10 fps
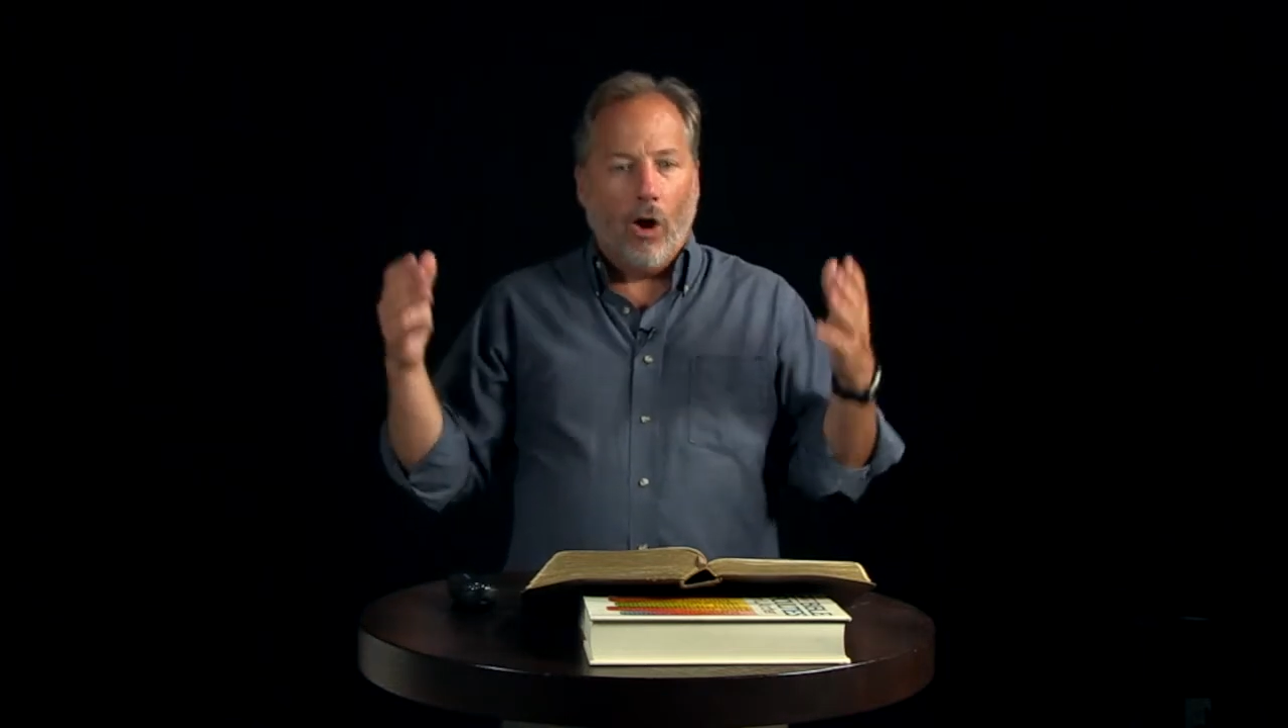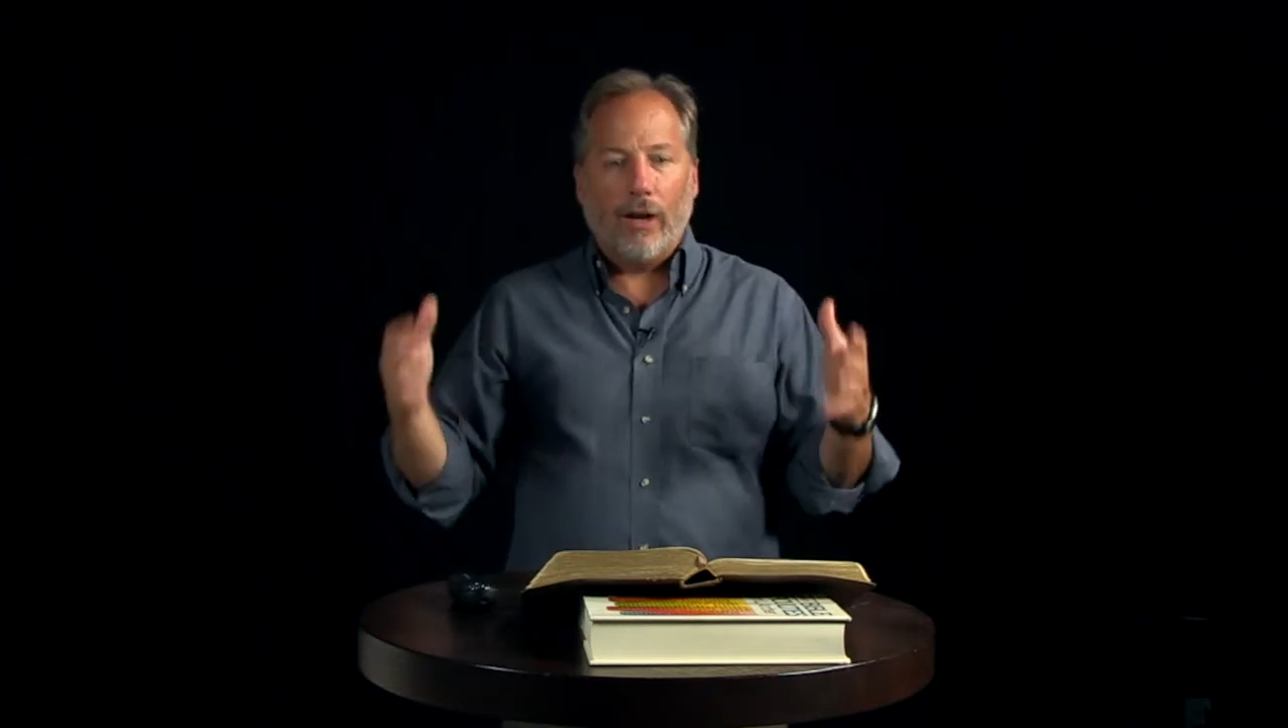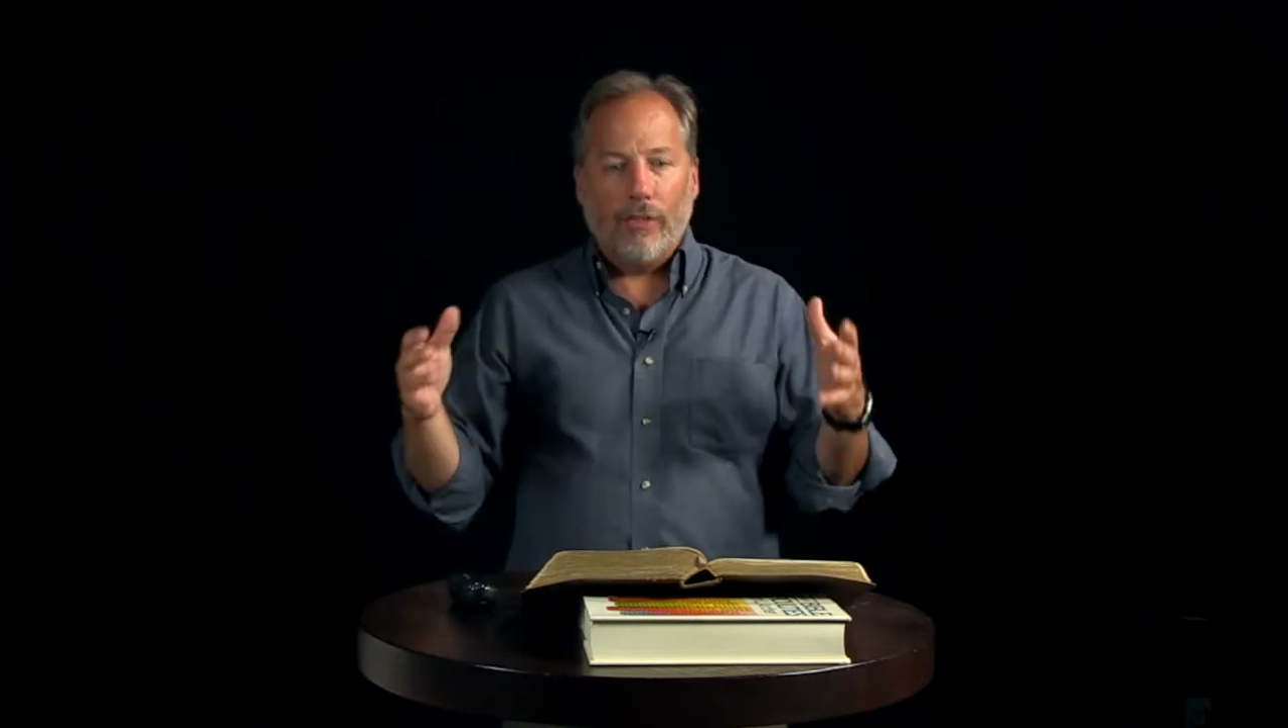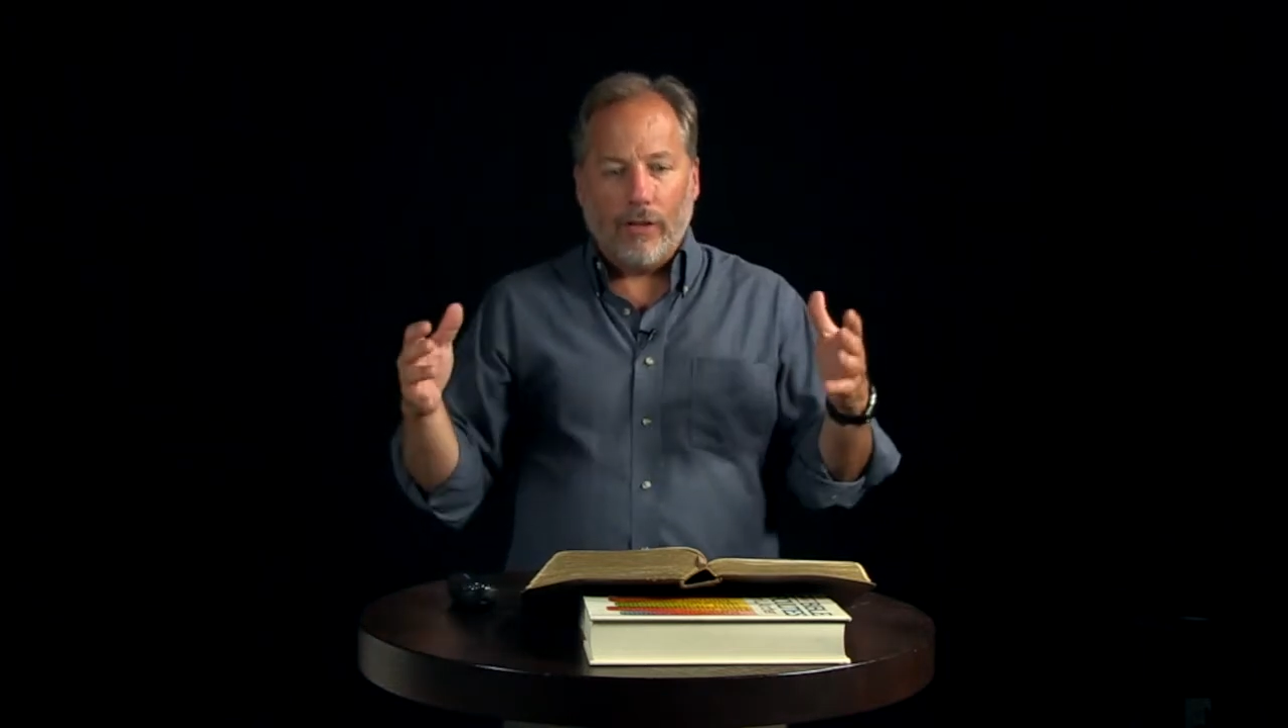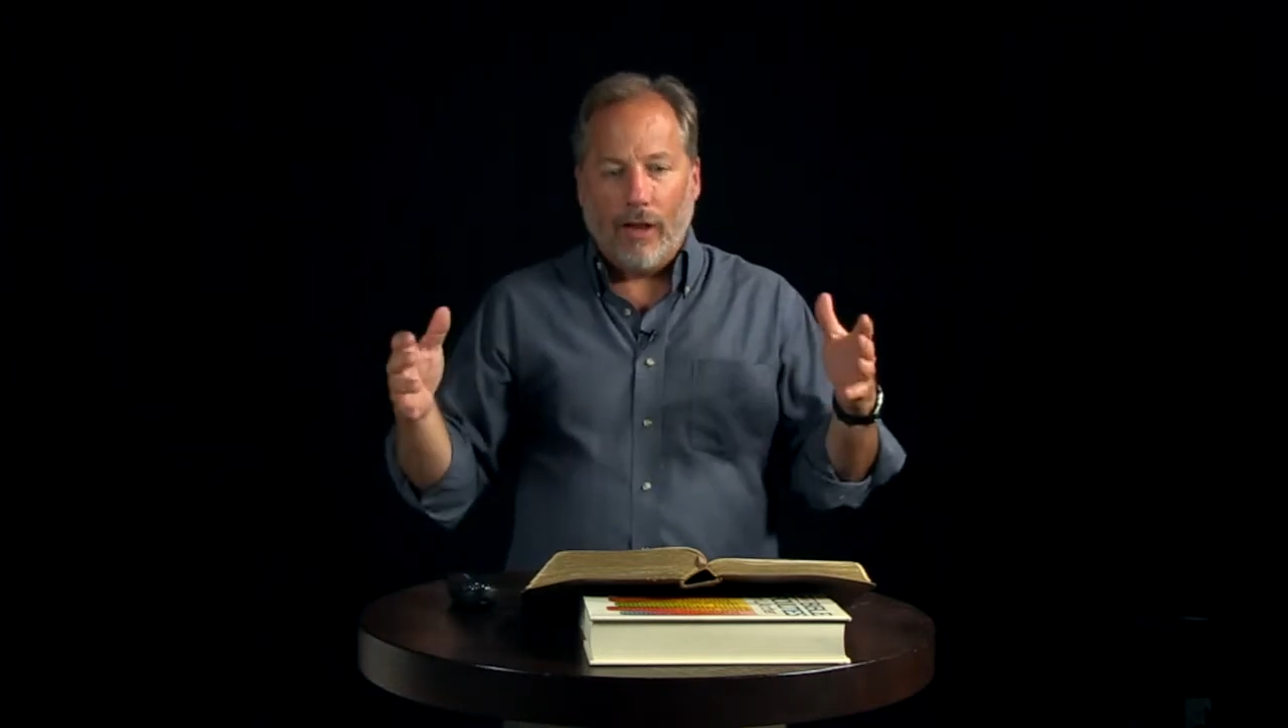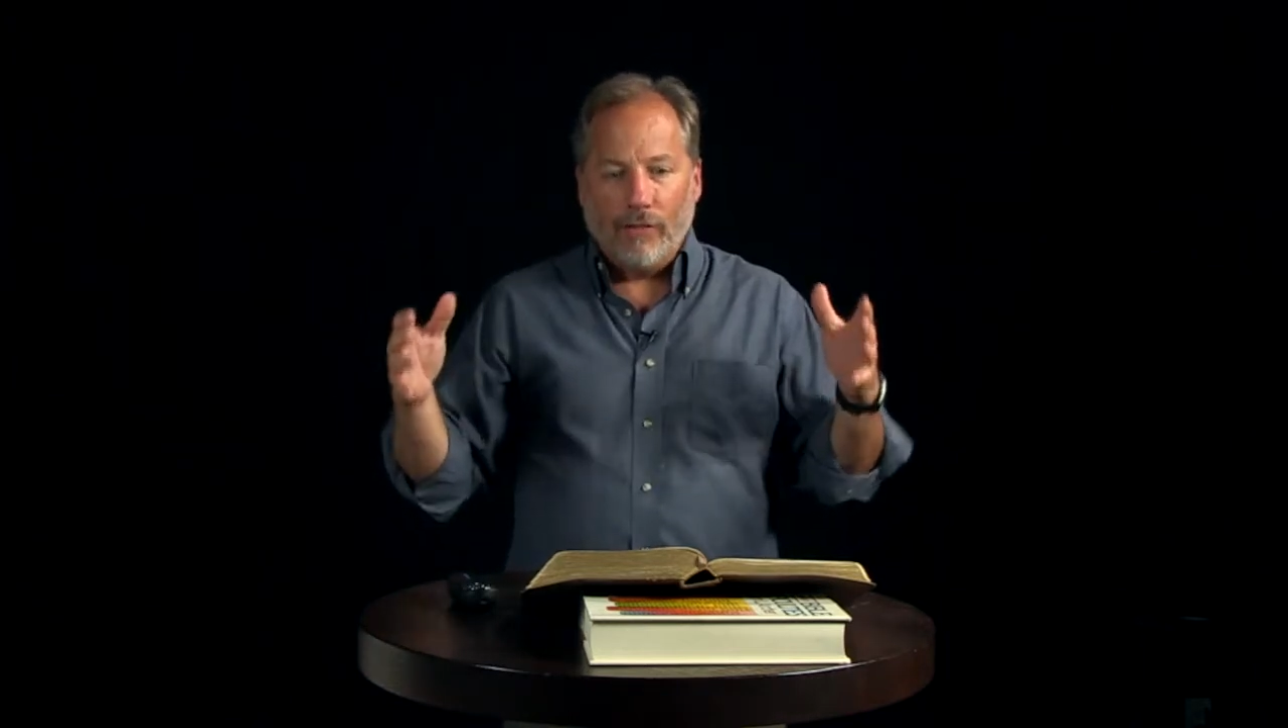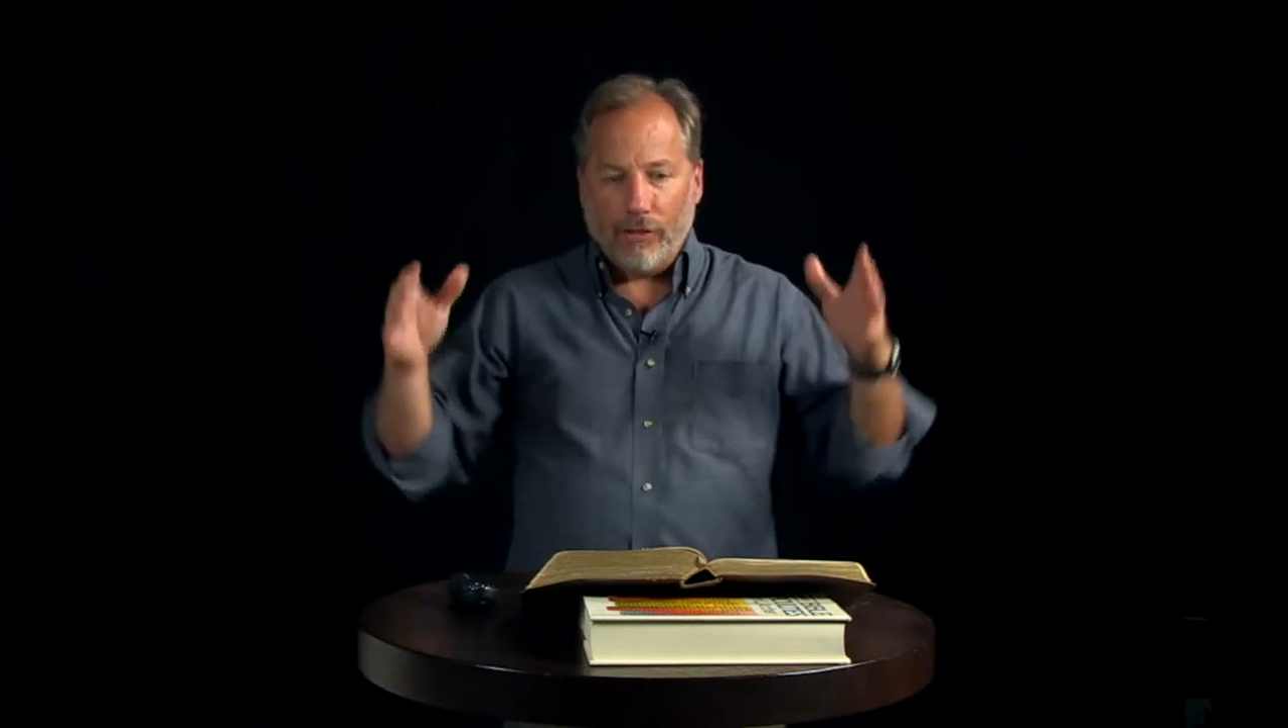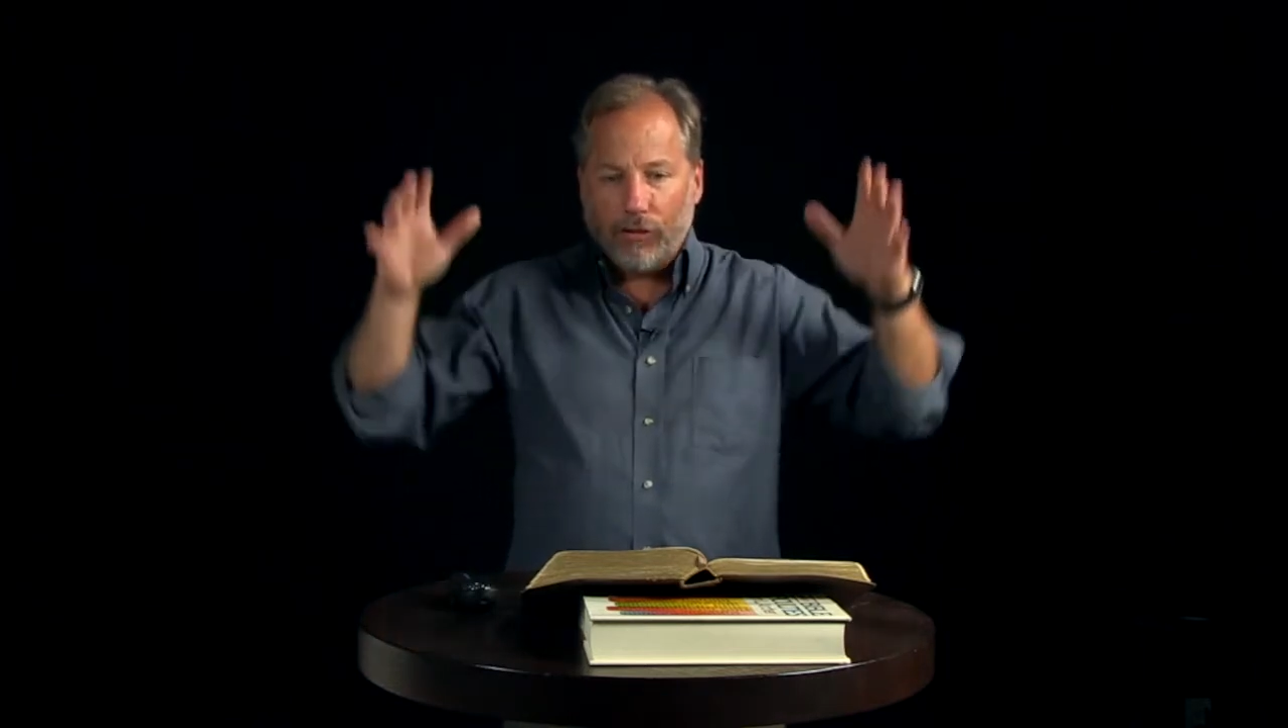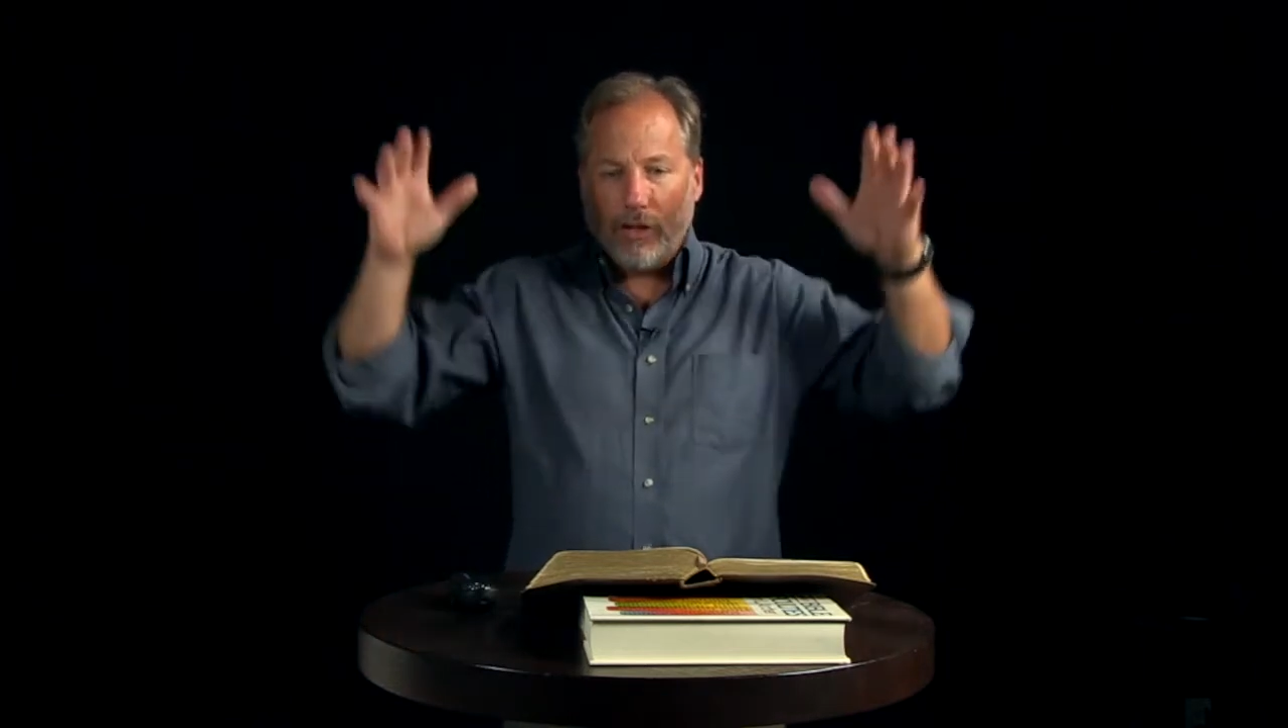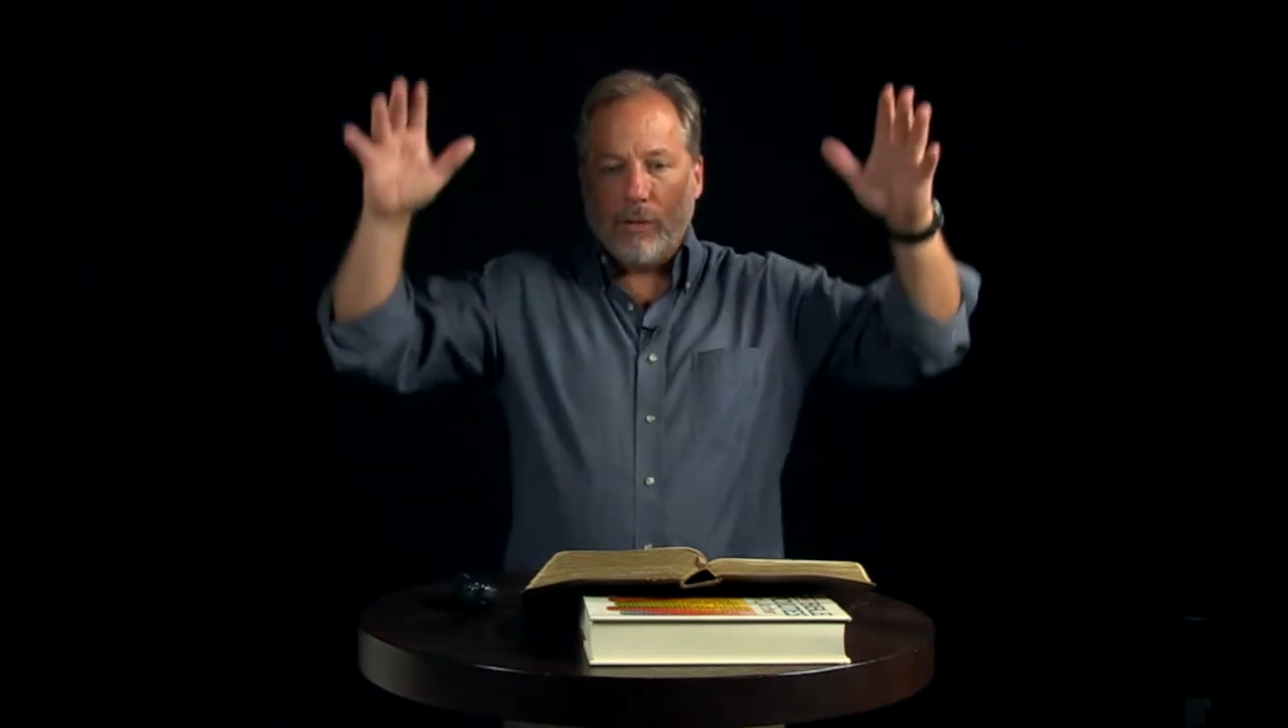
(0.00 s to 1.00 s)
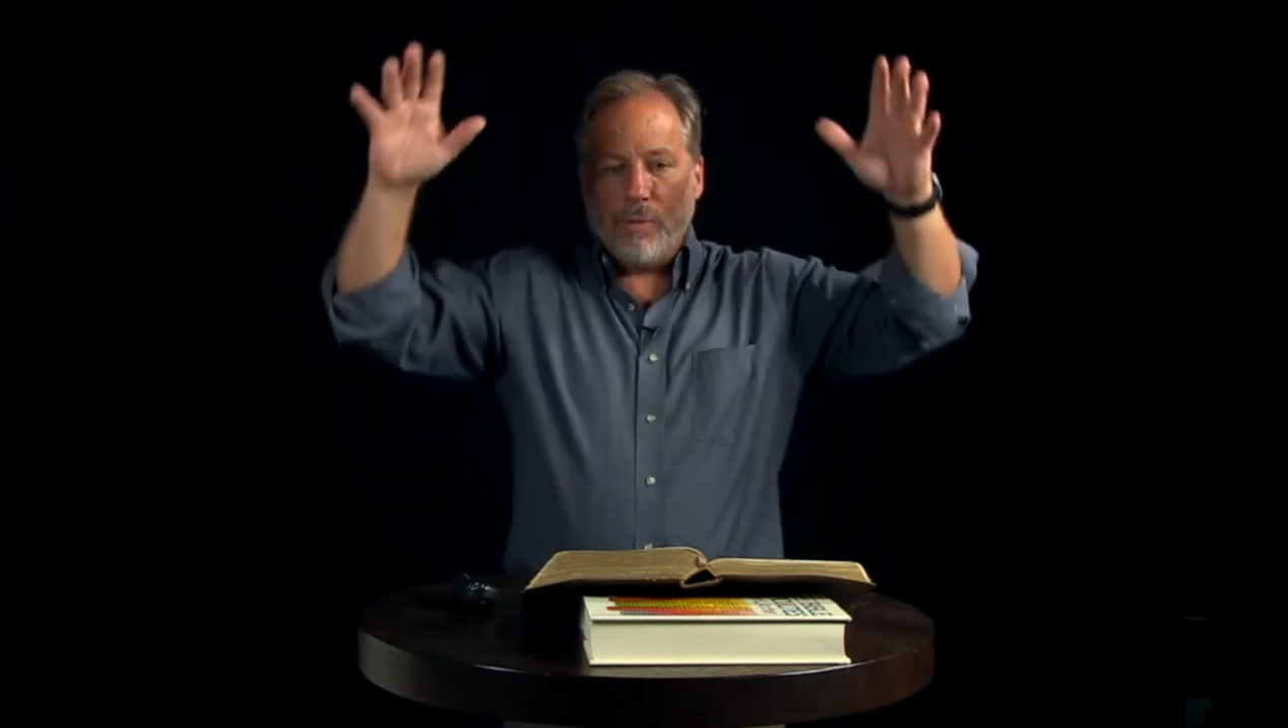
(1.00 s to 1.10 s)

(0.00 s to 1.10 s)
Ark of the Covenant sitting